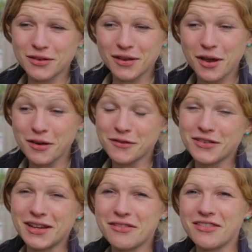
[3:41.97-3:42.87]
So
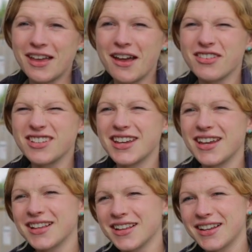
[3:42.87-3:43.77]
hopefully, if they have a
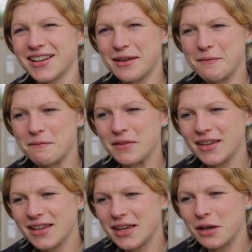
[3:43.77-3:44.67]
chick, then um,
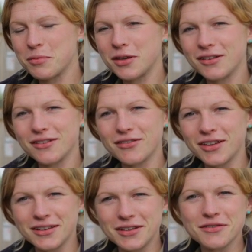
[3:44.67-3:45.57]
he'll be good at
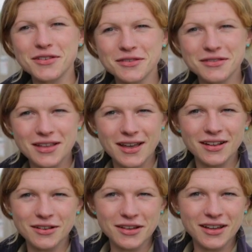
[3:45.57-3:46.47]
finding food for that
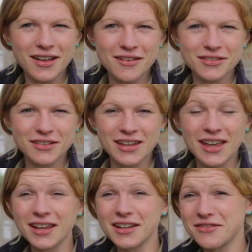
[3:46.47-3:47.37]
and looking after it and
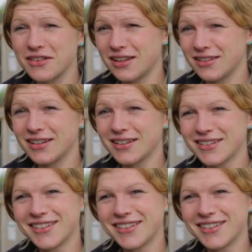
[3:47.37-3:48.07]
getting it to fledging.